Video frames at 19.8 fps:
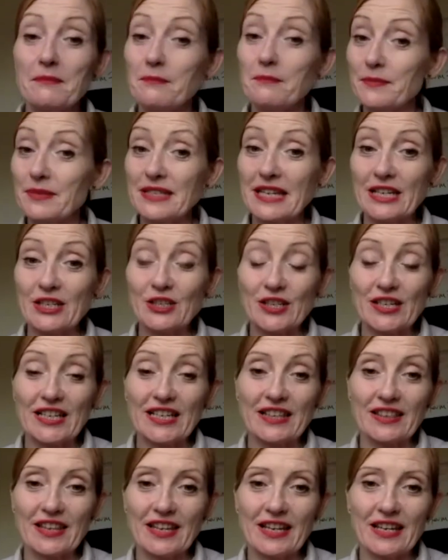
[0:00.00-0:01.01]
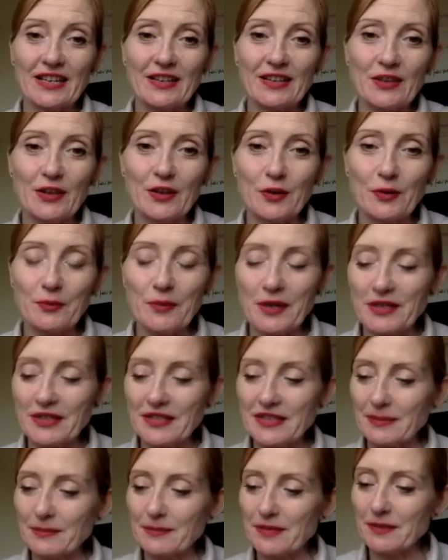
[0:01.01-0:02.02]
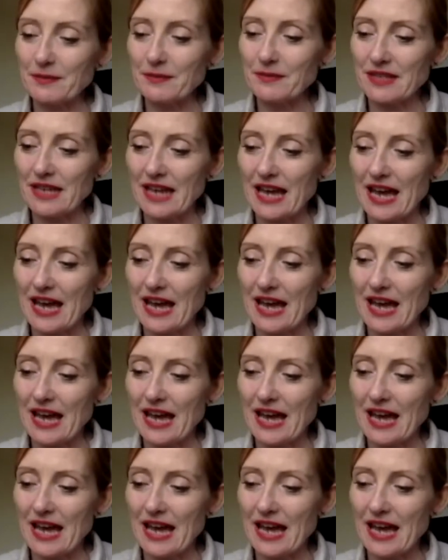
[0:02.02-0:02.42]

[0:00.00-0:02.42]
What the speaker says: potentially the non-motor symptoms